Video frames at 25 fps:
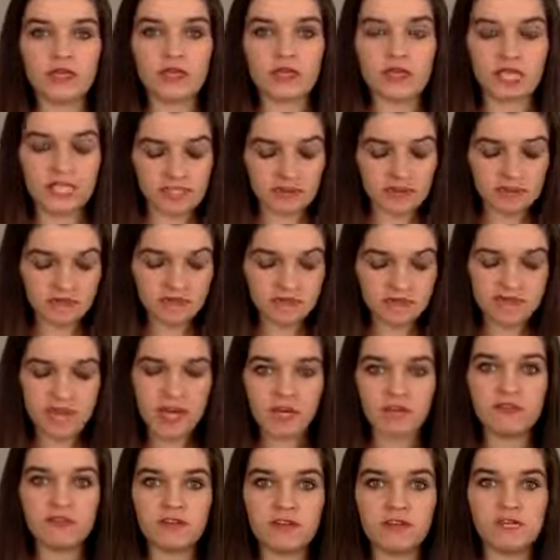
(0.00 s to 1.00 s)
it's a
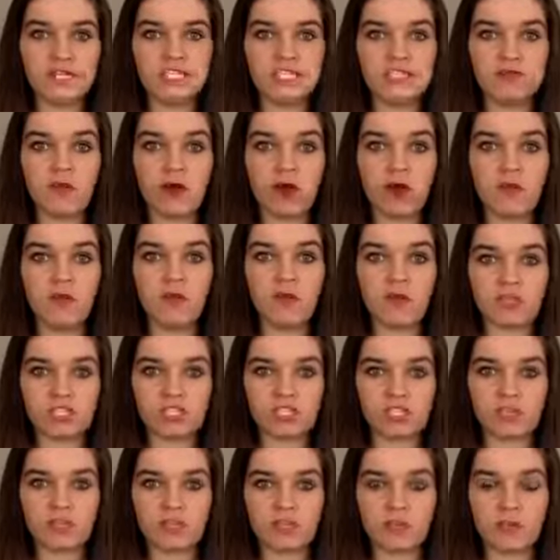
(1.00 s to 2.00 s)
very, very small
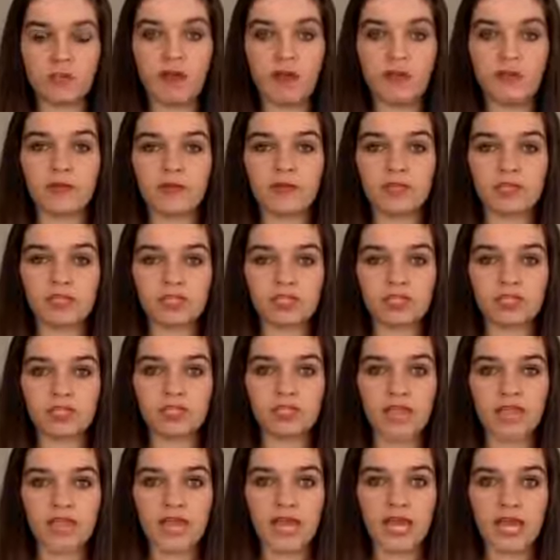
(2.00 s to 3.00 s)
portion of the population
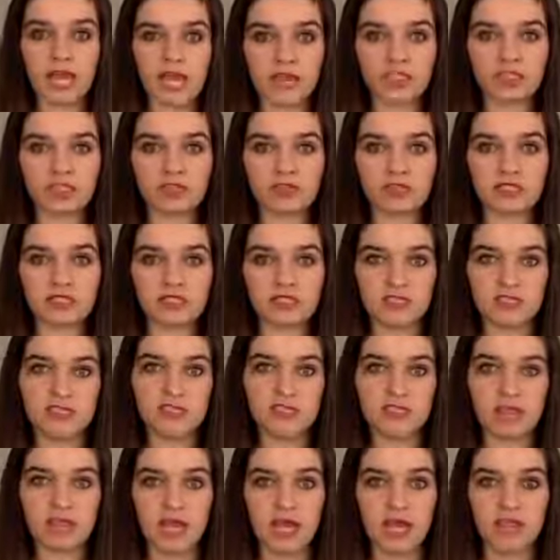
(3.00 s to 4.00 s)
that can actually stick to
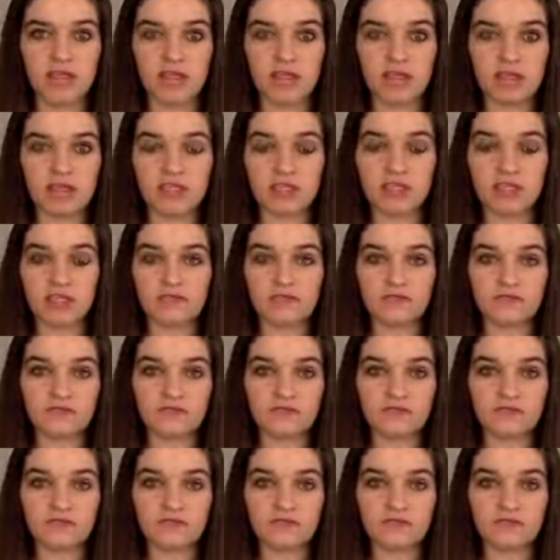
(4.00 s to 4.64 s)
a diet long term.